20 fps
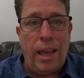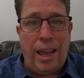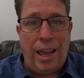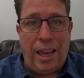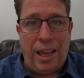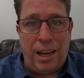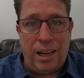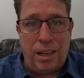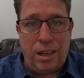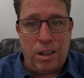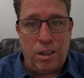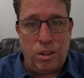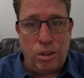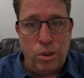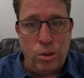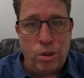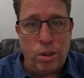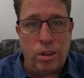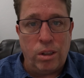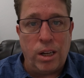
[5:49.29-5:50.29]
and
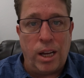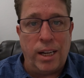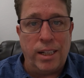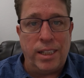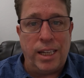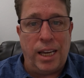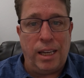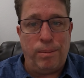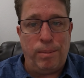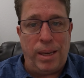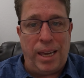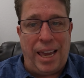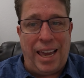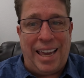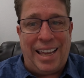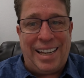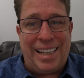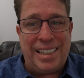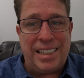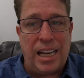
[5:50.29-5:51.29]
you can contact me
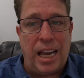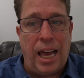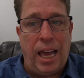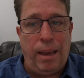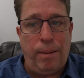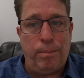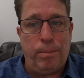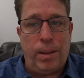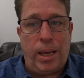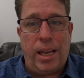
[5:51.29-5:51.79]
anytime.